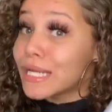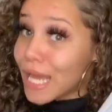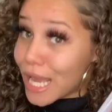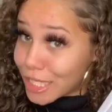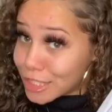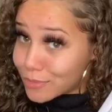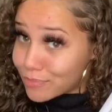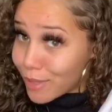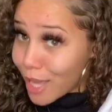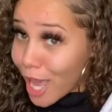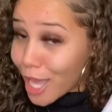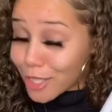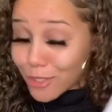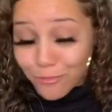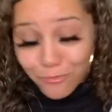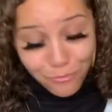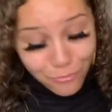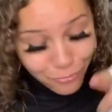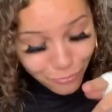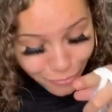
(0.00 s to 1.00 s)
next bag, you
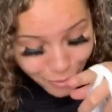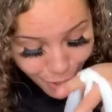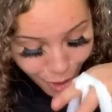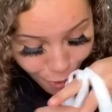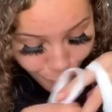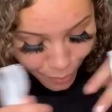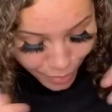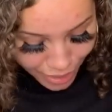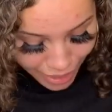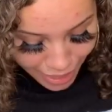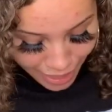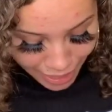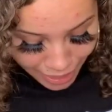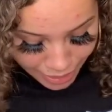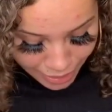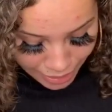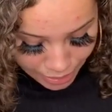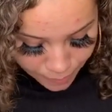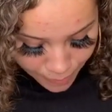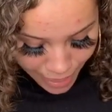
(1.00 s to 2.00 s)
feel me?
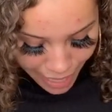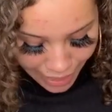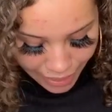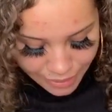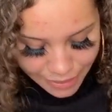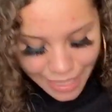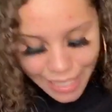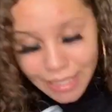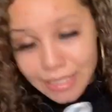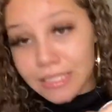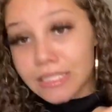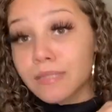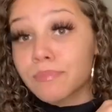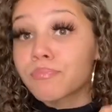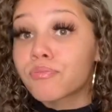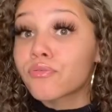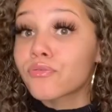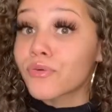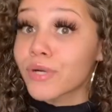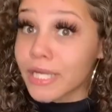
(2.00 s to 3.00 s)
This bag is actually
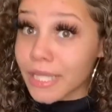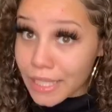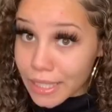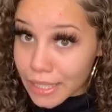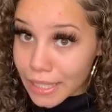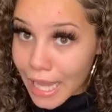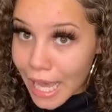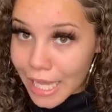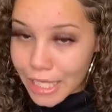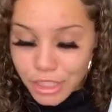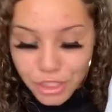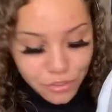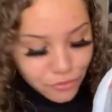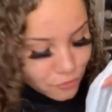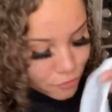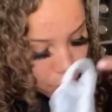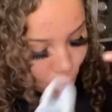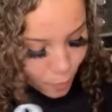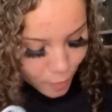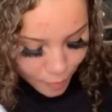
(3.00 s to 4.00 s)
pretty light. You
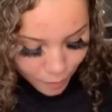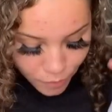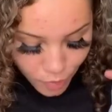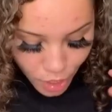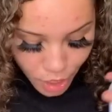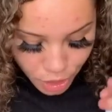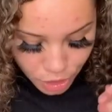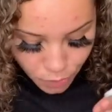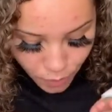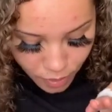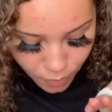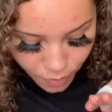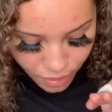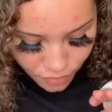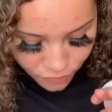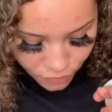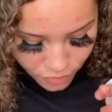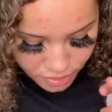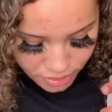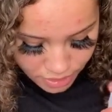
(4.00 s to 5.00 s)
feel me? So anyway,
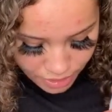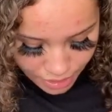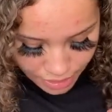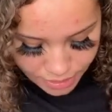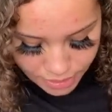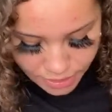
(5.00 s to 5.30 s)
the first thing that I